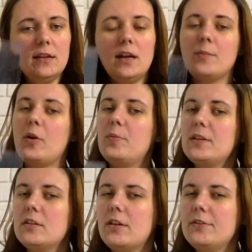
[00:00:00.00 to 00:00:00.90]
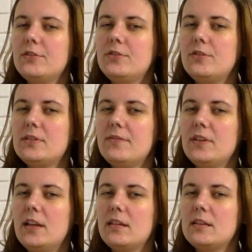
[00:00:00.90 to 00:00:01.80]
I'm hoping they're going to do
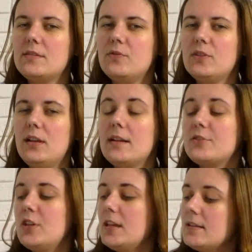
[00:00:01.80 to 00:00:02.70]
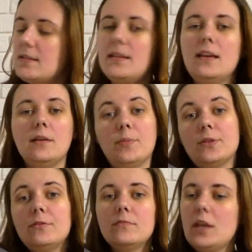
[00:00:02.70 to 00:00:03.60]
something like this for The Last Jedi this year,
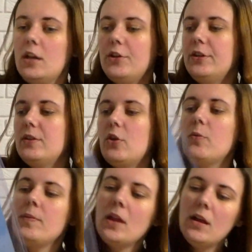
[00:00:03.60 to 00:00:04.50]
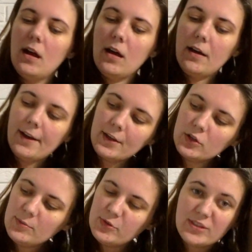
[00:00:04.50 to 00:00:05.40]
but you never know. I
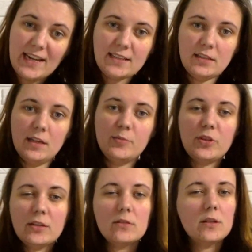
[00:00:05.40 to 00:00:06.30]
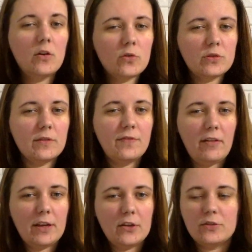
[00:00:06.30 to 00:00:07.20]
got the protector, and protectors are also a
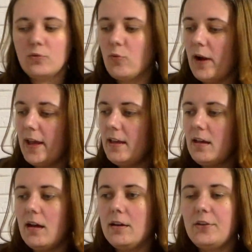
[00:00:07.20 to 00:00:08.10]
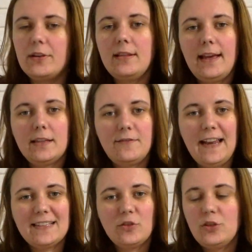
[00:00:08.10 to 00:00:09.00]
very good way. You can lay it
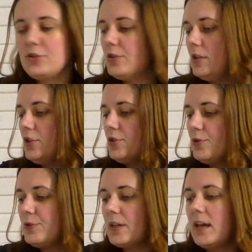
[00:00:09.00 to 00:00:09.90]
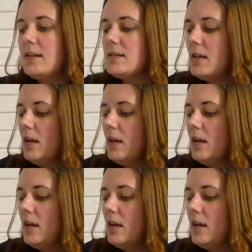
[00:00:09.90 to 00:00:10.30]
flat on in your suitcase.